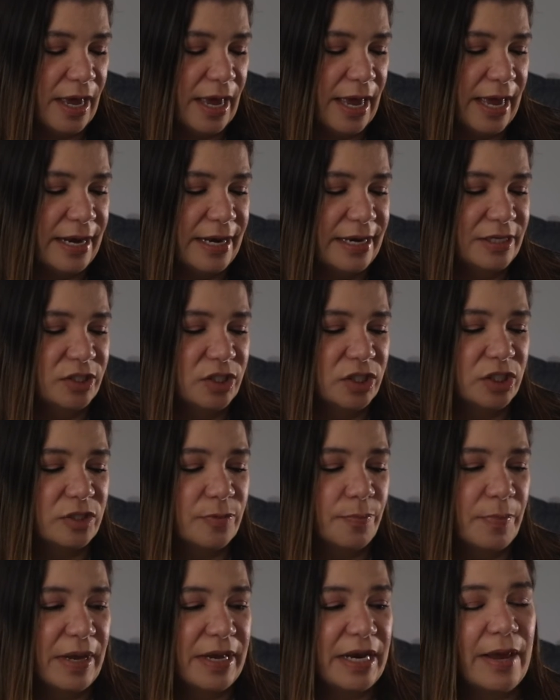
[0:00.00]
and it's
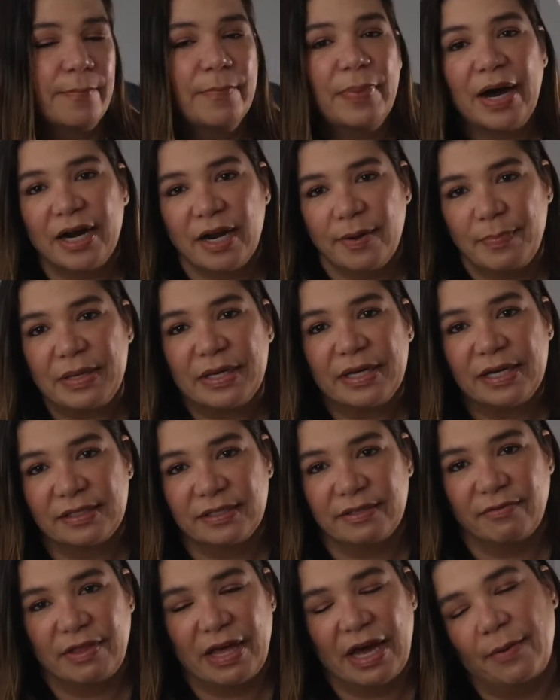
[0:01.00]
and I bought it
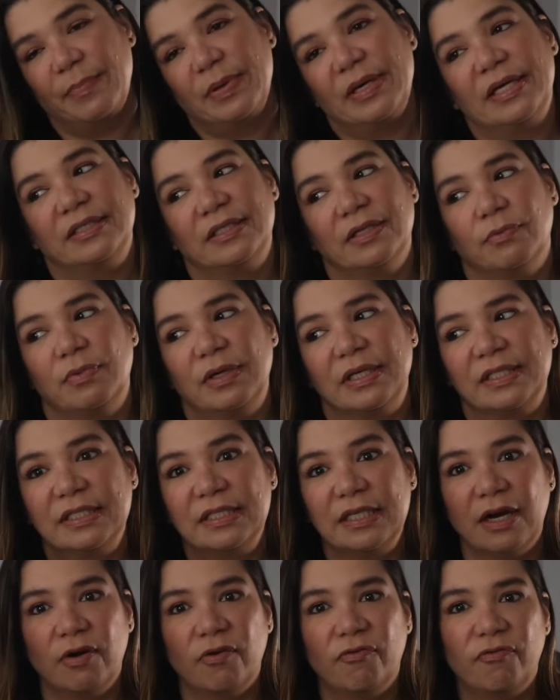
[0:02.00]
because of that, because it
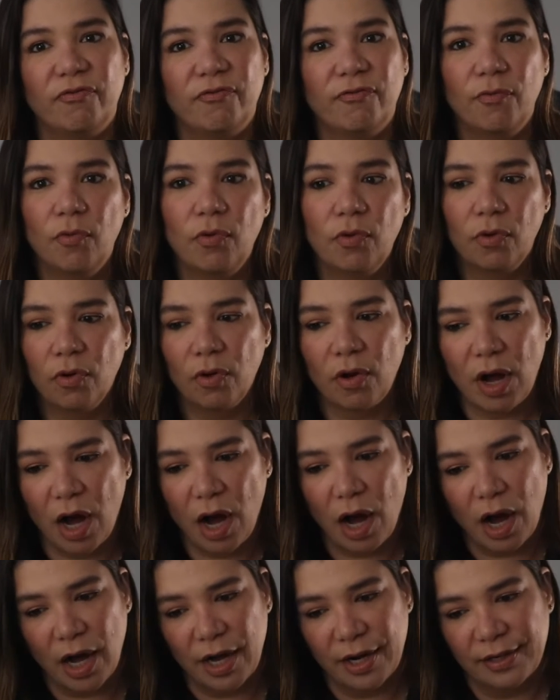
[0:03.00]
wasn't a
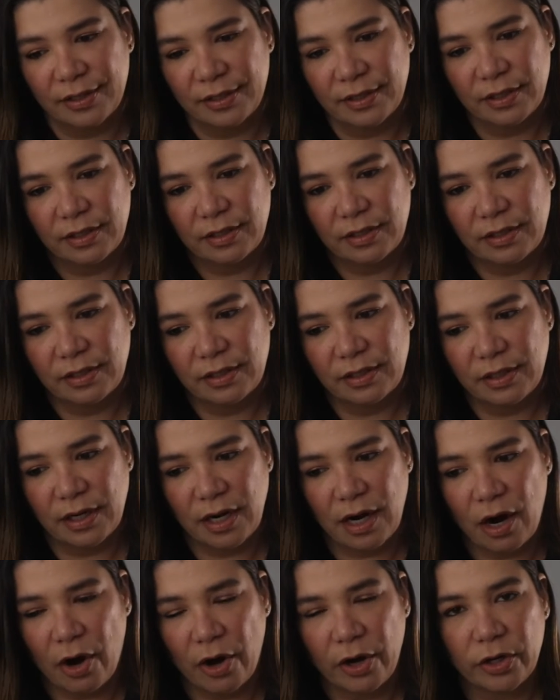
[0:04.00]
full-on
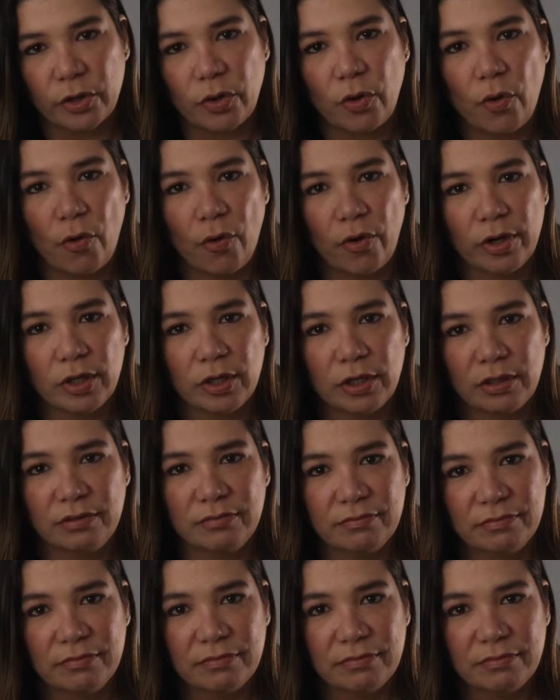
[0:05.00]
hardcore